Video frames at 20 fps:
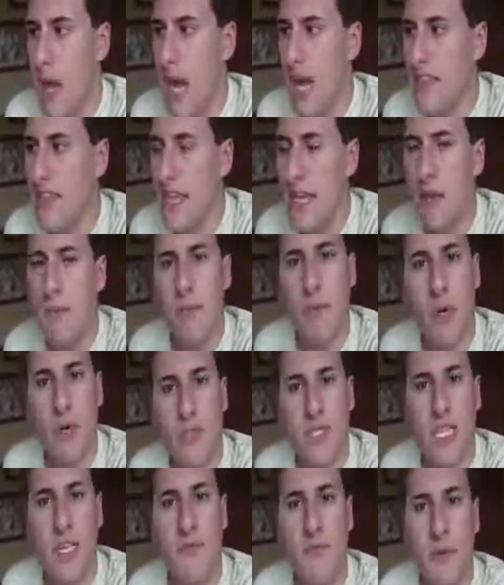I think
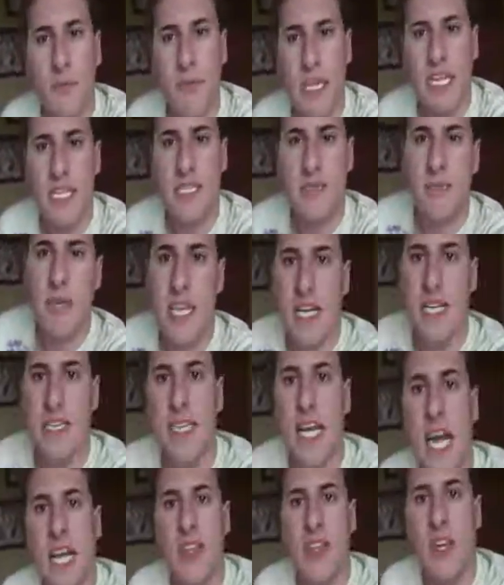mostly for me it's because
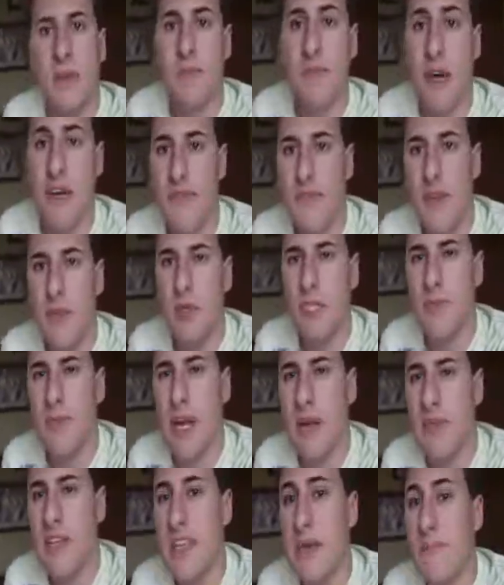I thought Buffy was
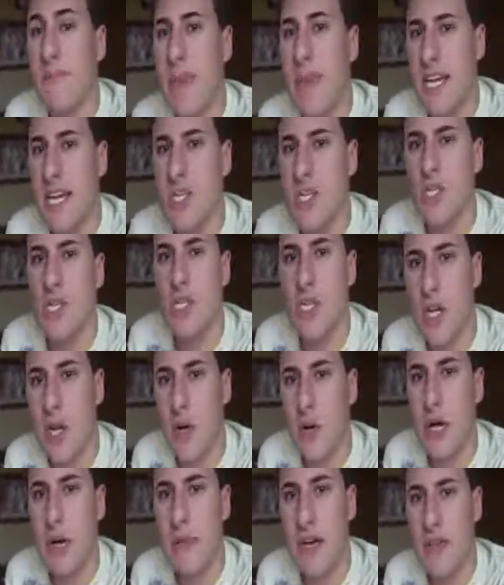probably the best
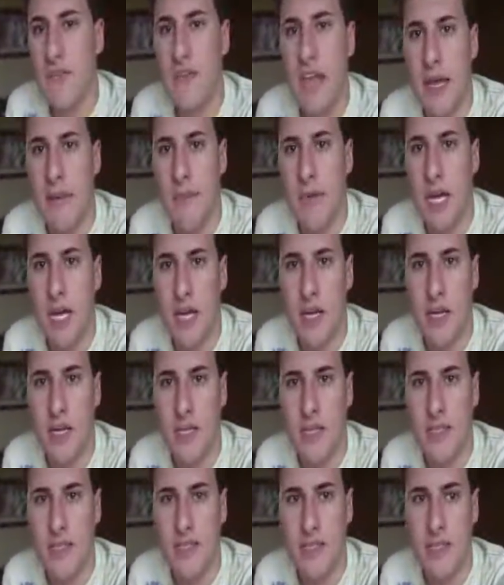show about
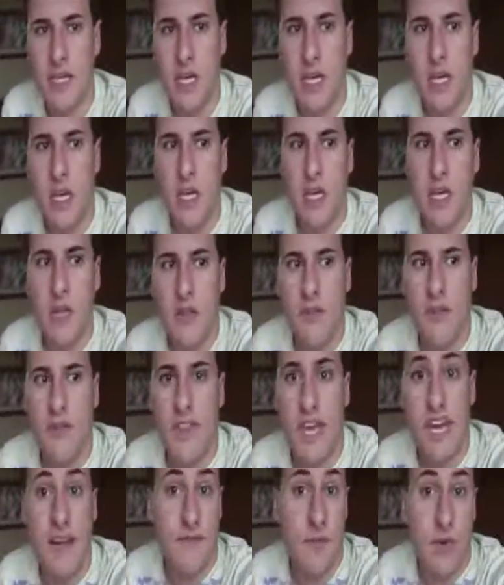vampires
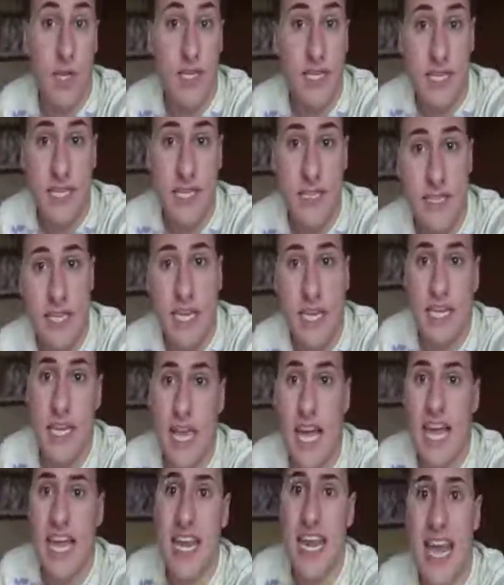that ever
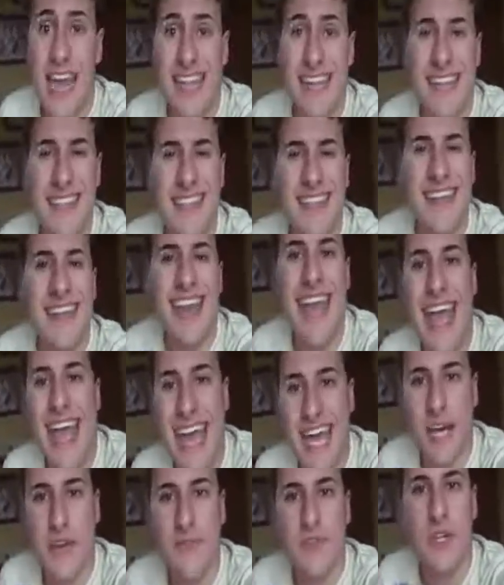existed, and anything
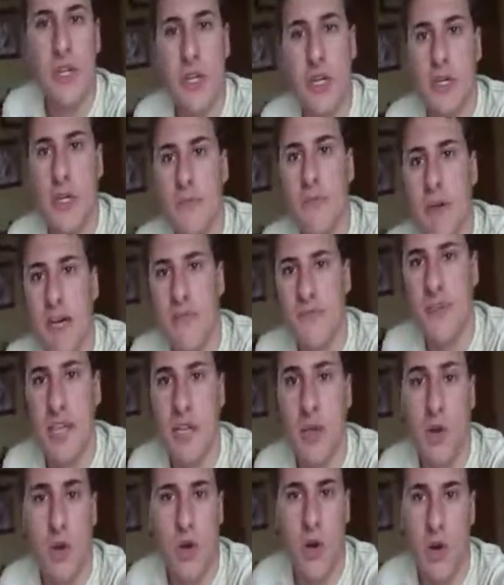after
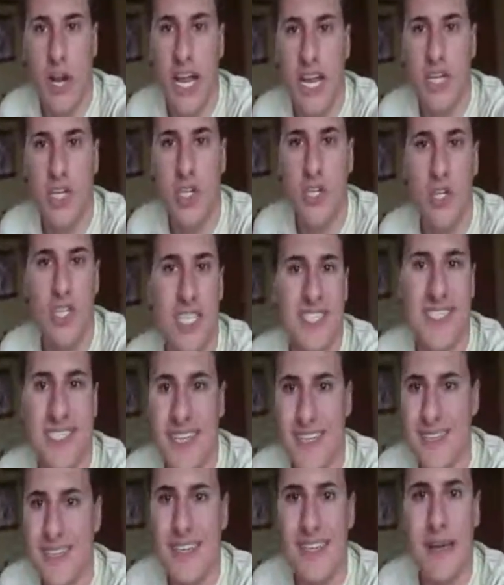Buffy or Angel just
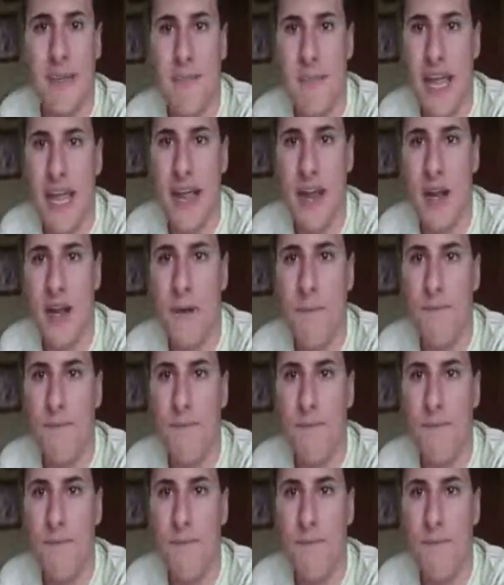doesn't compare.